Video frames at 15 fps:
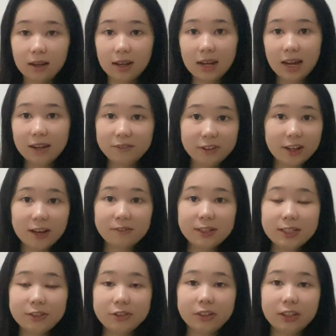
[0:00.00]
Have you ever
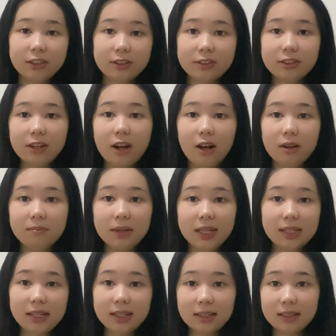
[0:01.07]
struggled on
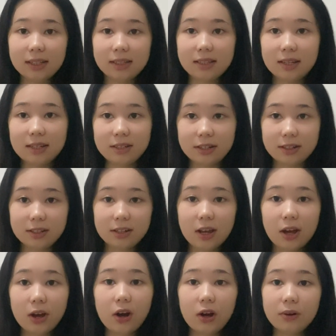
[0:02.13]
making a decision
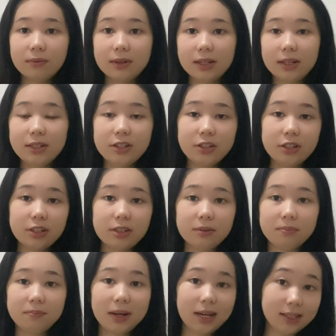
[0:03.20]
on whether you
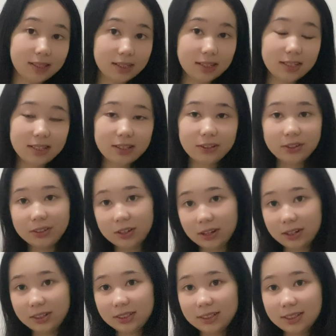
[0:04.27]
should buy this or
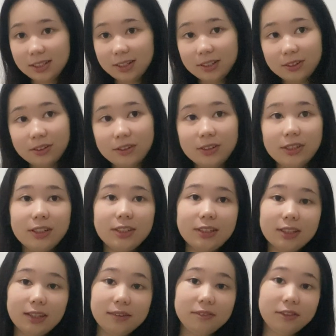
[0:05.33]
not, or
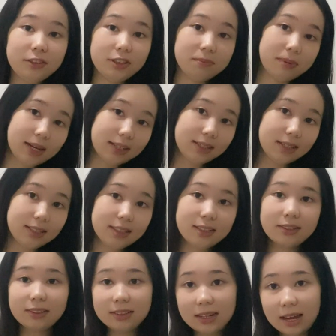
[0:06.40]
if you should buy this
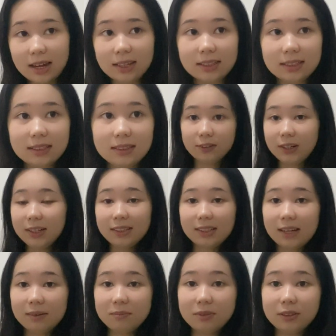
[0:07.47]
or that? For
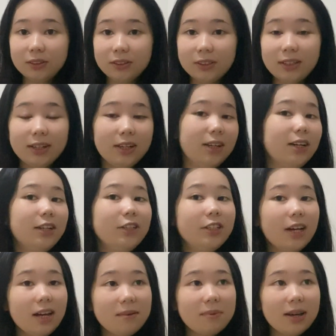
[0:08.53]
example, should
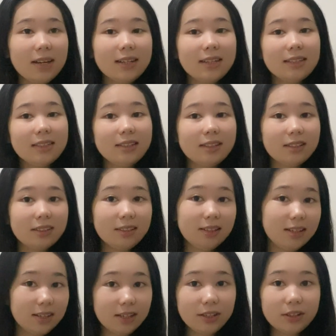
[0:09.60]
I buy this
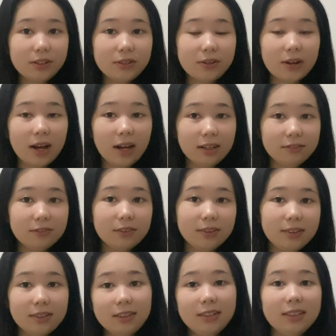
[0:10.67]
new iPhone
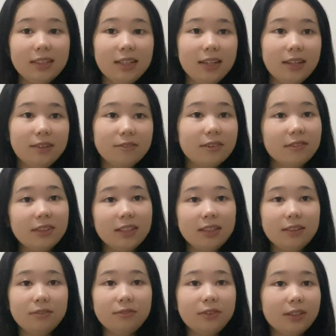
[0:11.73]
13 with this
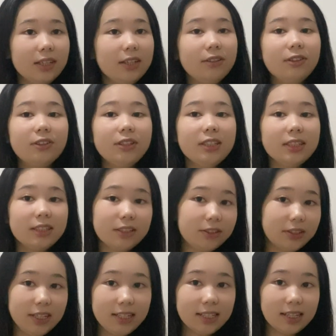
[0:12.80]
really gorgeous
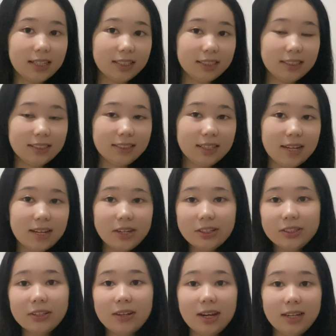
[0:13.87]
green color
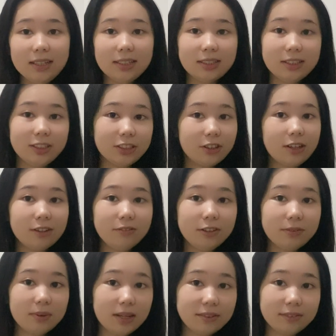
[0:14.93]
so I could show off to
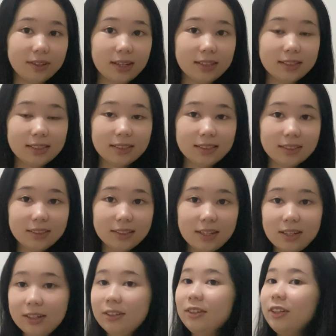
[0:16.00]
my friends?
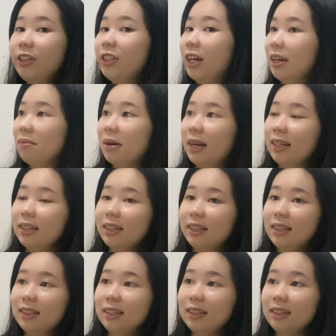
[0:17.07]
Or should I buy
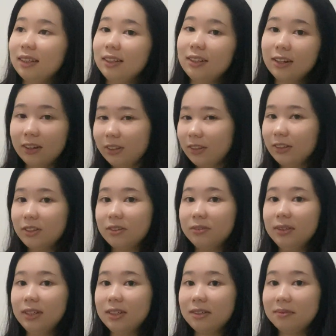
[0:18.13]
this not so
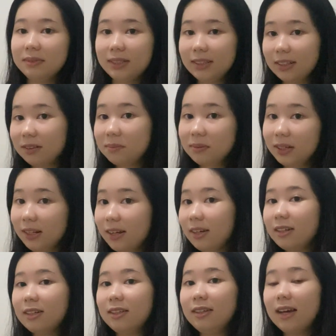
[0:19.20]
new but still pretty
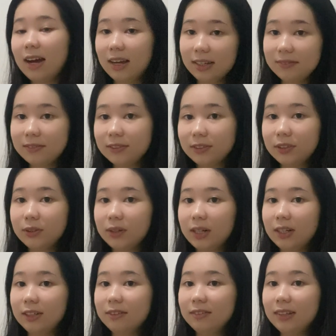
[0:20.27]
good iPhone
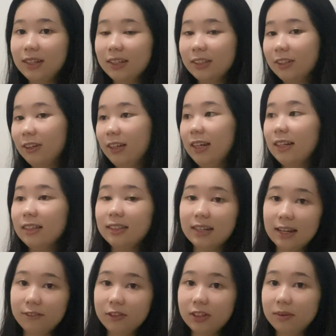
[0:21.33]
12 so I can
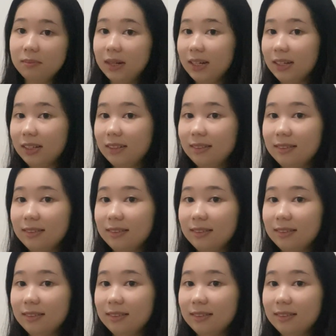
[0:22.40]
save some money?